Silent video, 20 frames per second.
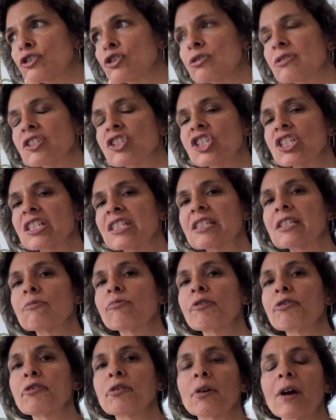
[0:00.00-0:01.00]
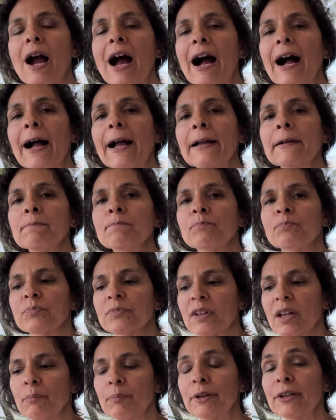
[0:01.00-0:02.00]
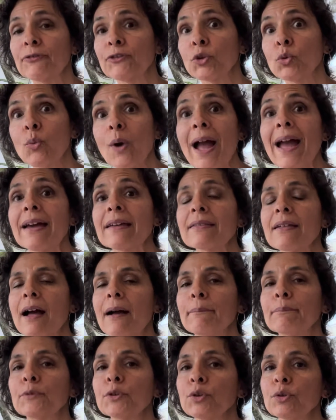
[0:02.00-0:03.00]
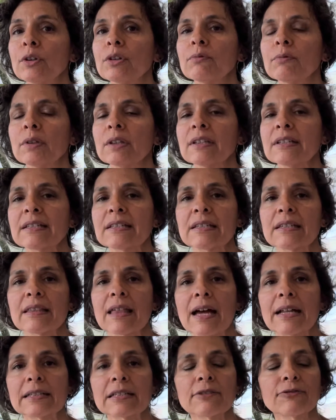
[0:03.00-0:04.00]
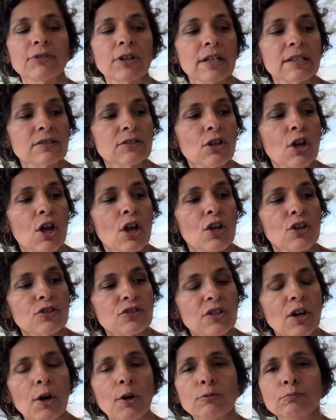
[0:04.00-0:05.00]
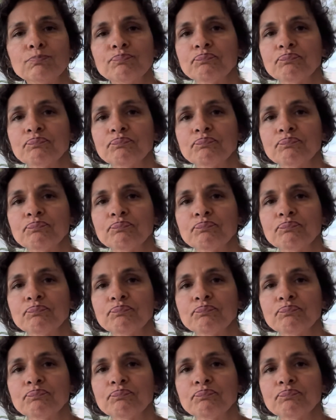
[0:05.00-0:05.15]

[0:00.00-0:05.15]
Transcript: you could just see with your eye, but if you weigh them, you can really see that difference. So